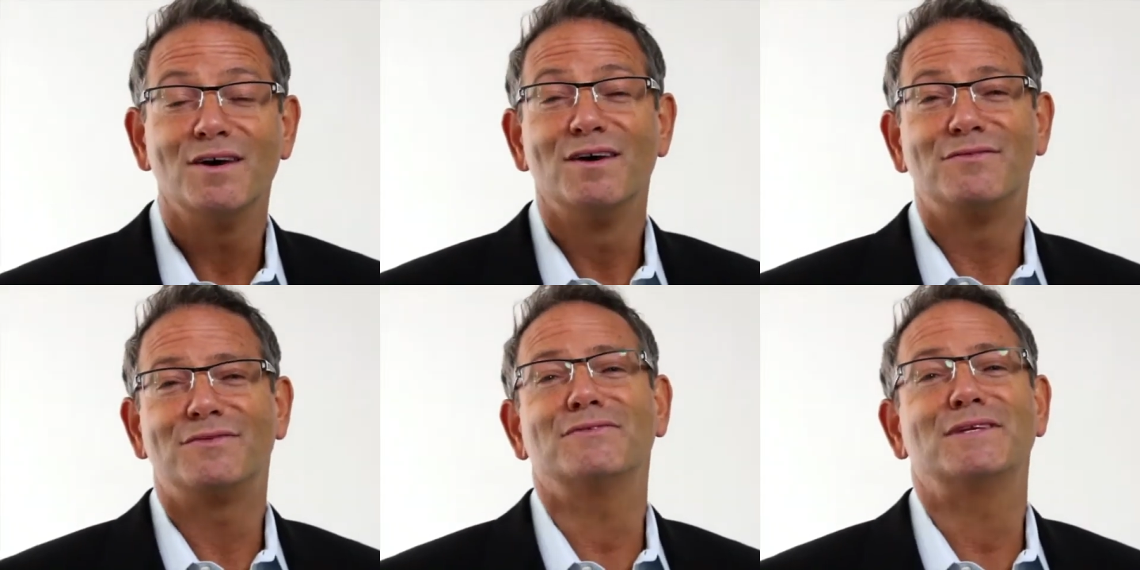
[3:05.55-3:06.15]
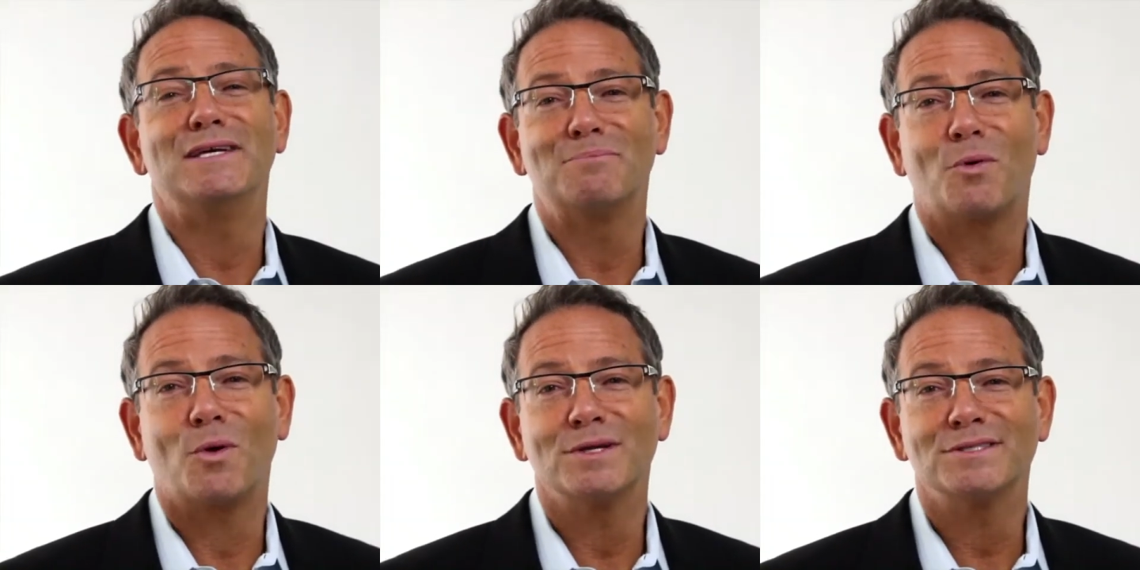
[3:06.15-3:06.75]
15
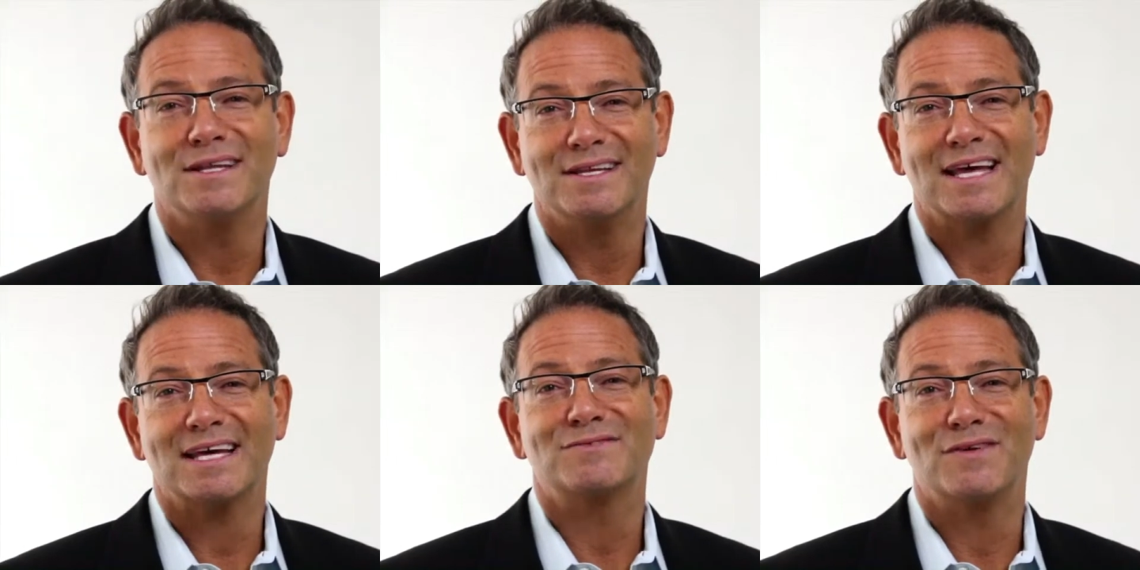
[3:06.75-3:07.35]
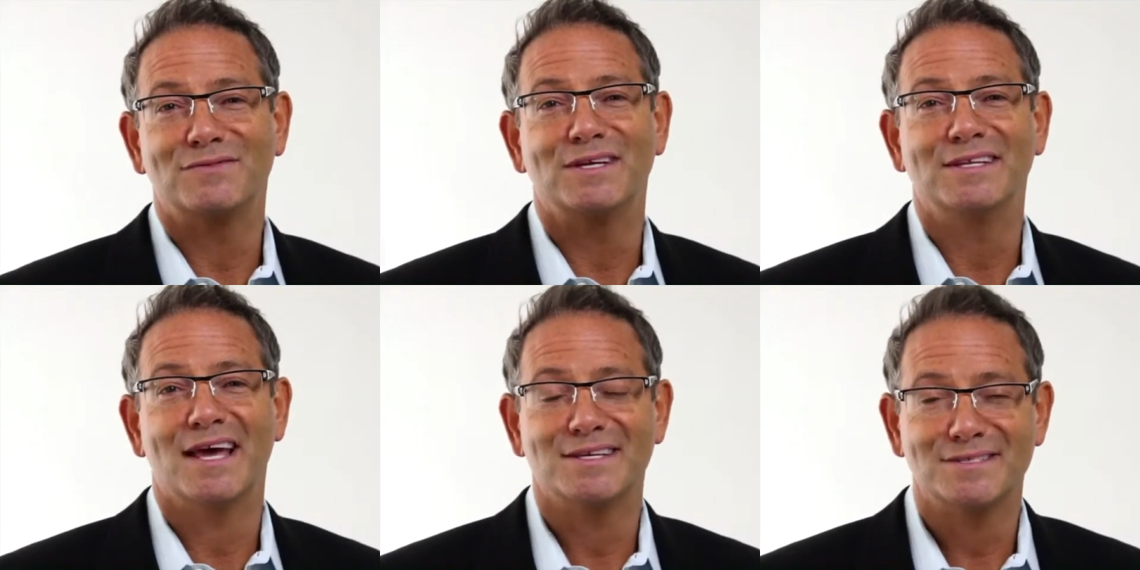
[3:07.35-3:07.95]
points in the next
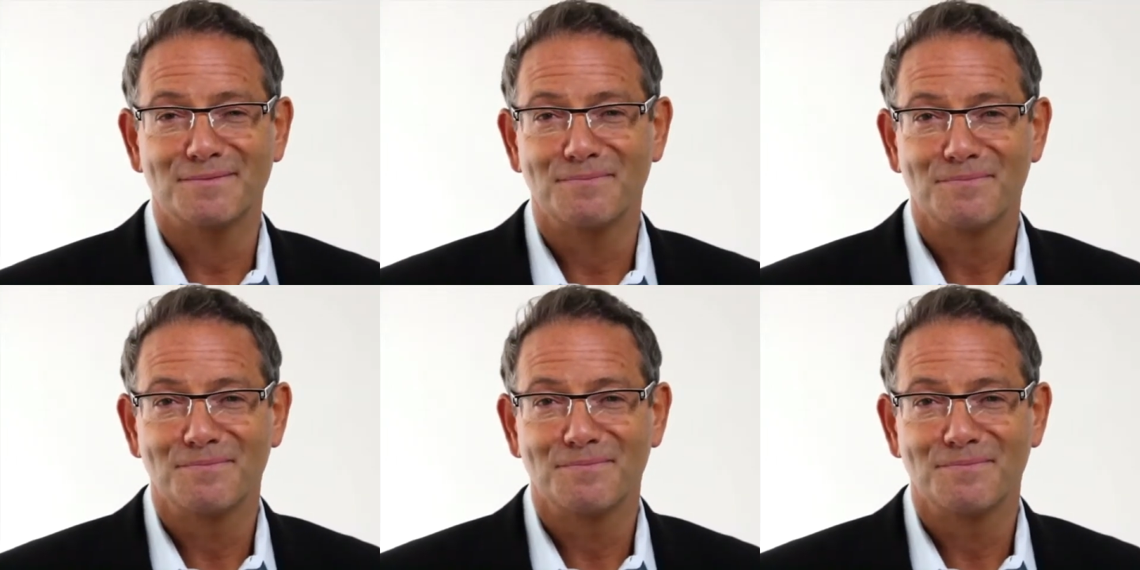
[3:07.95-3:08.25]
15 days.